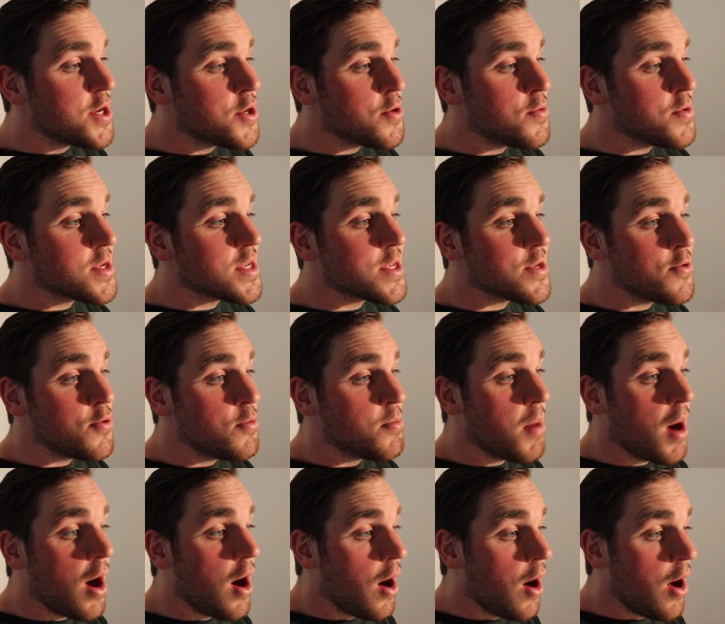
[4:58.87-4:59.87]
to
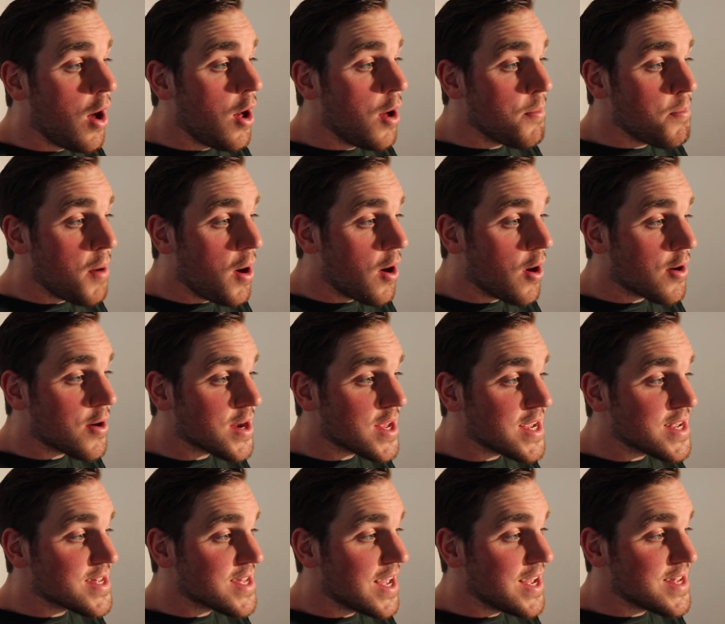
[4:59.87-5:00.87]
assume all
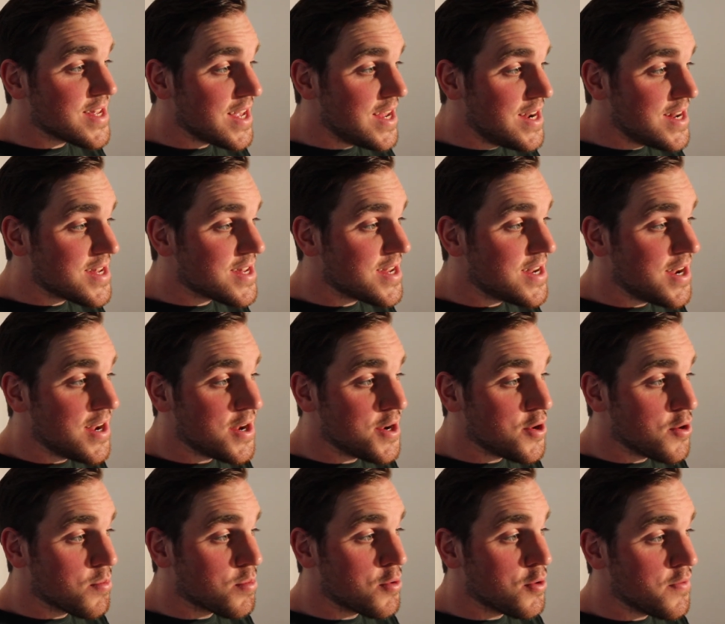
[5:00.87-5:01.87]
parties as innocent
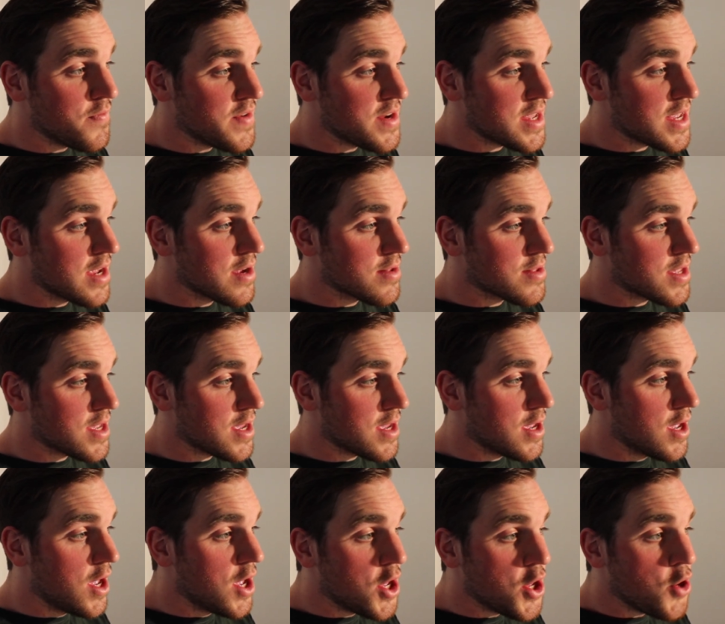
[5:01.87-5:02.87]
until proven guilty.